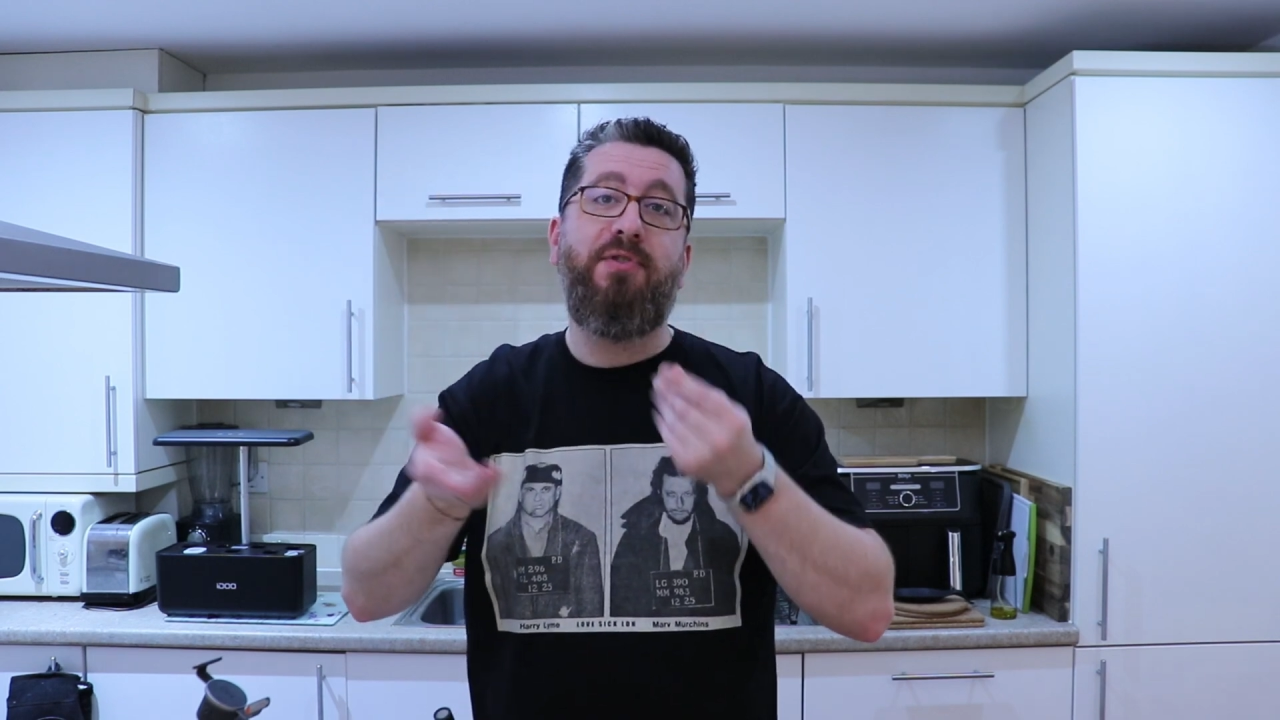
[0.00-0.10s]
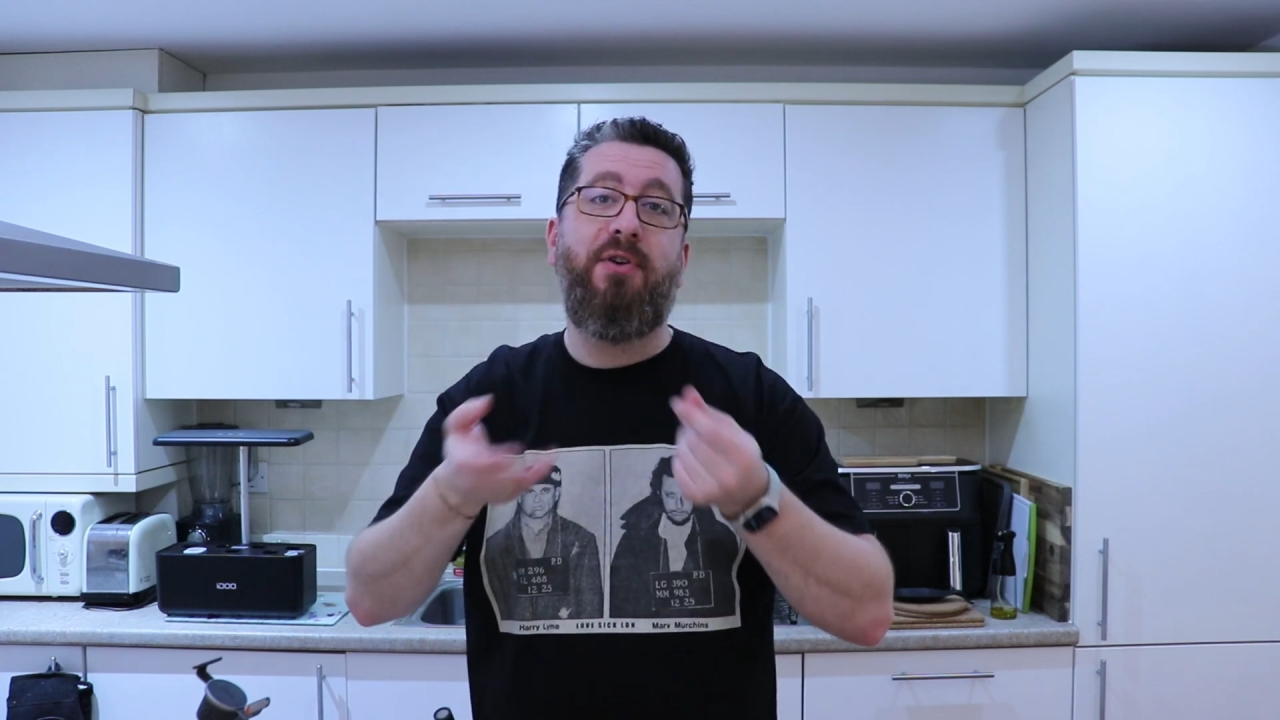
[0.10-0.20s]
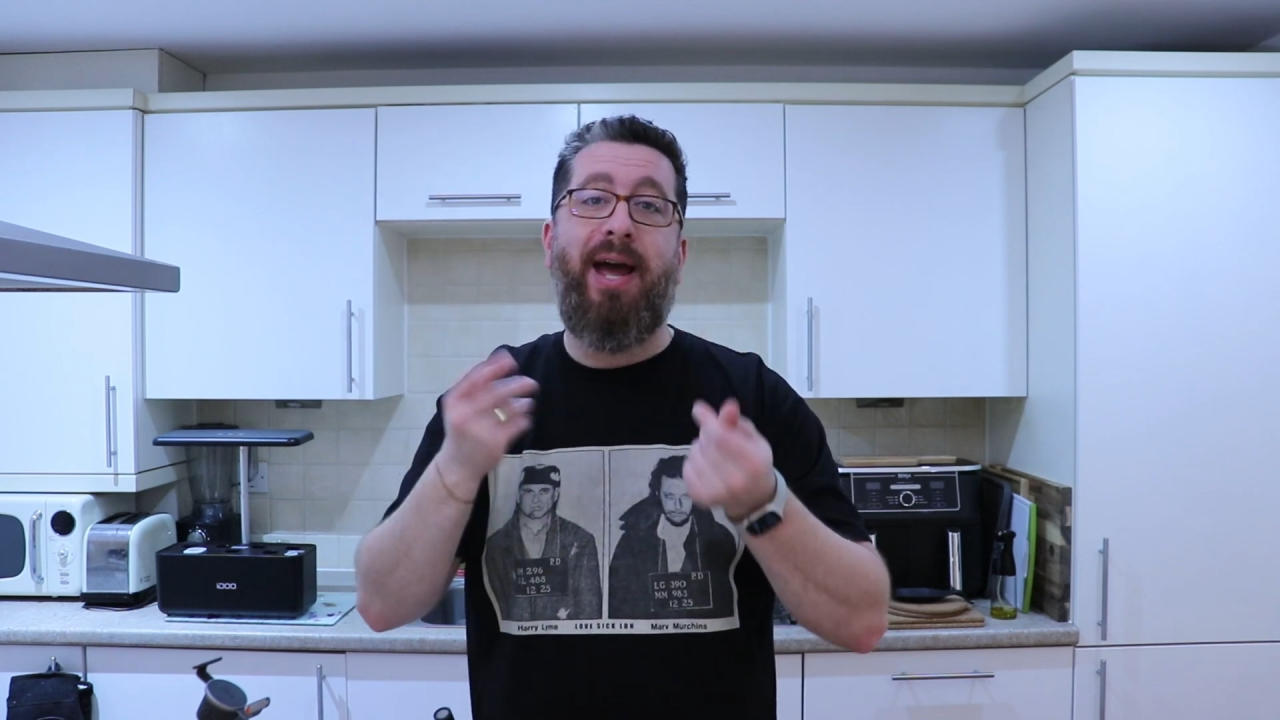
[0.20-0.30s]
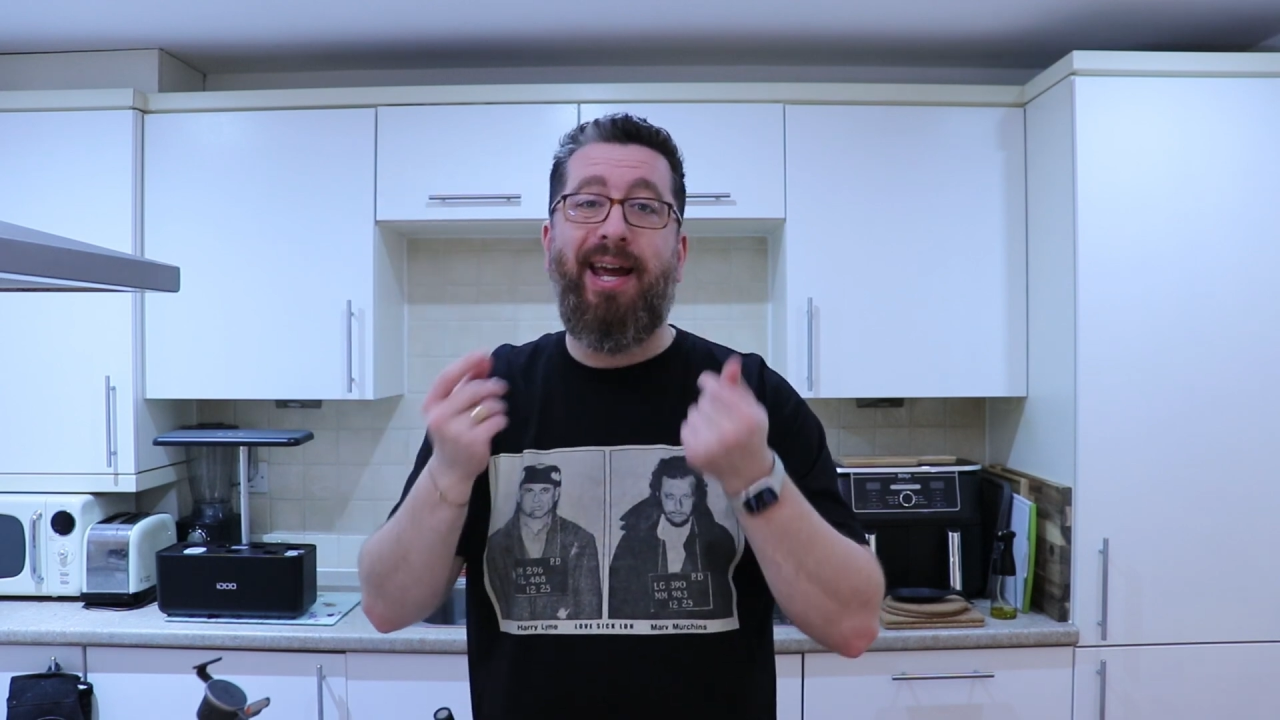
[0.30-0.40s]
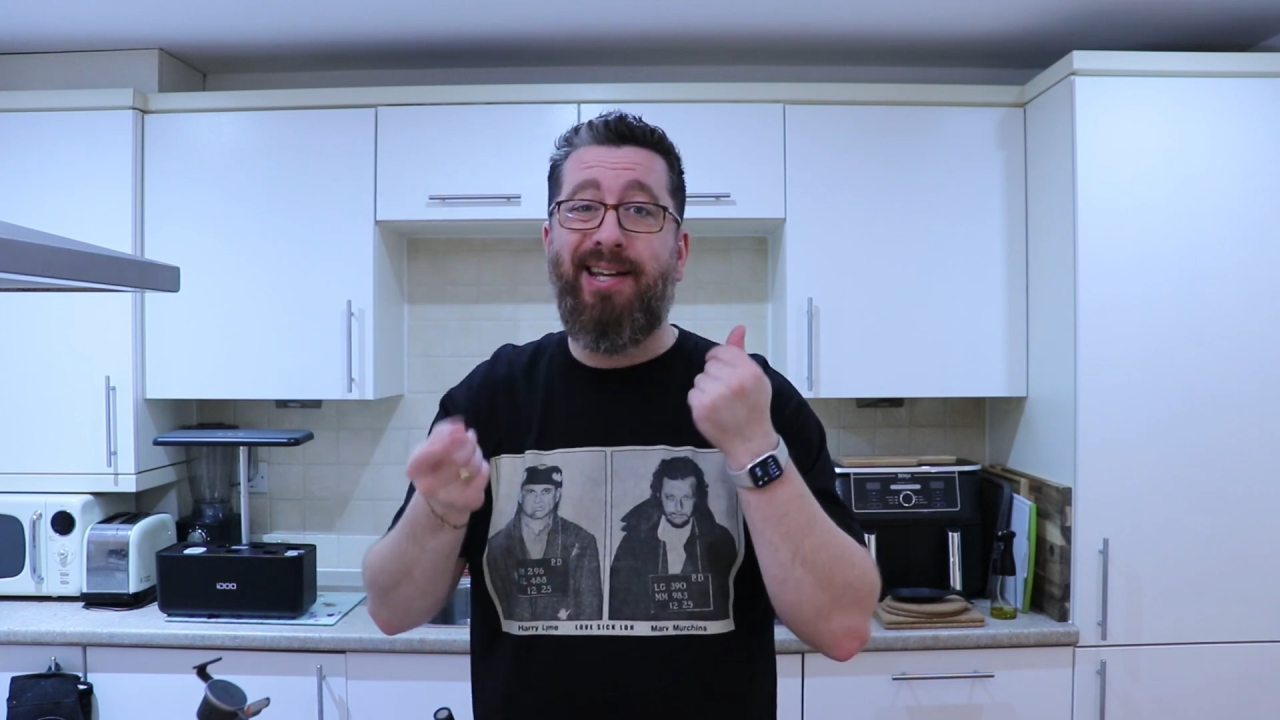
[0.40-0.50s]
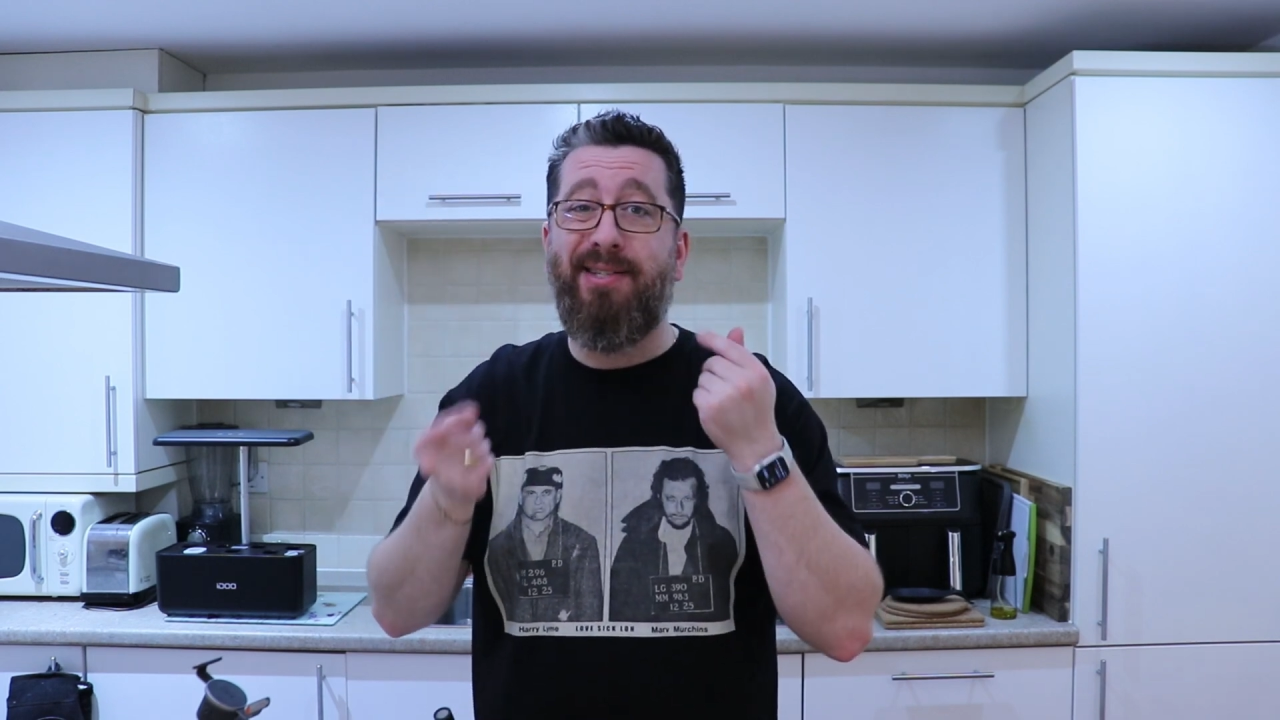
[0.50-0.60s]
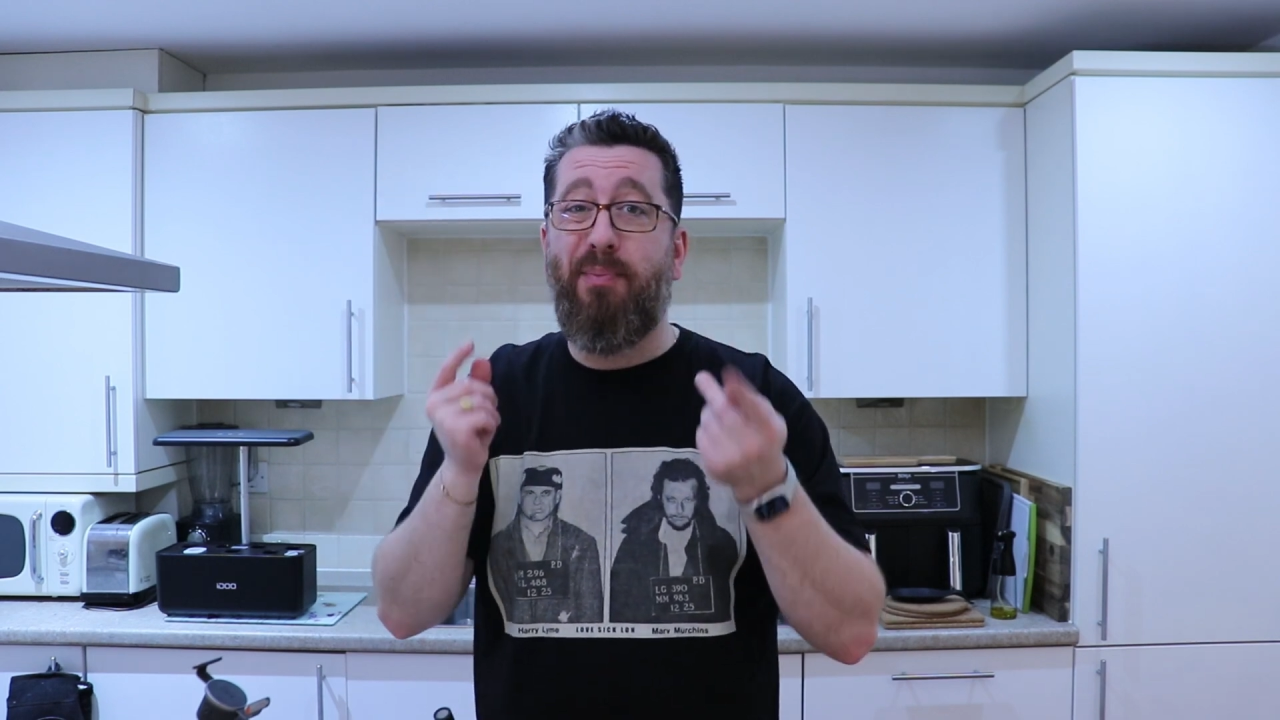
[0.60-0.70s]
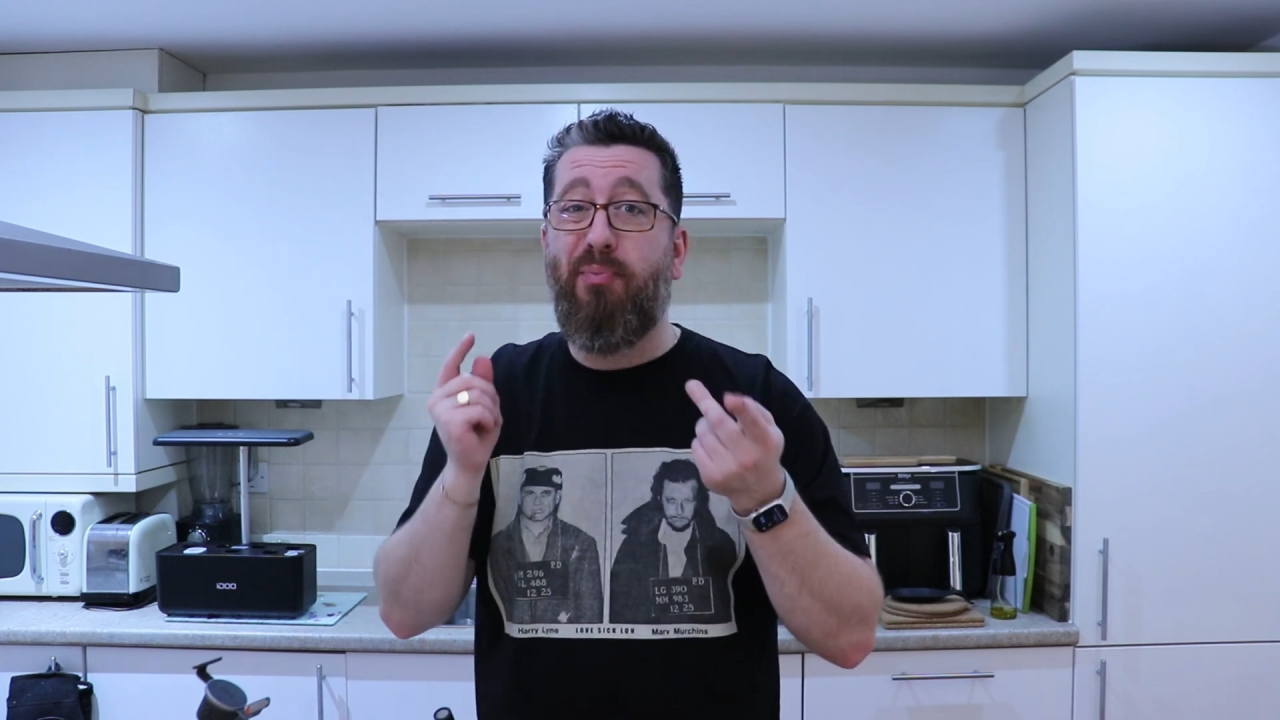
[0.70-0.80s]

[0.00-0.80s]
So that is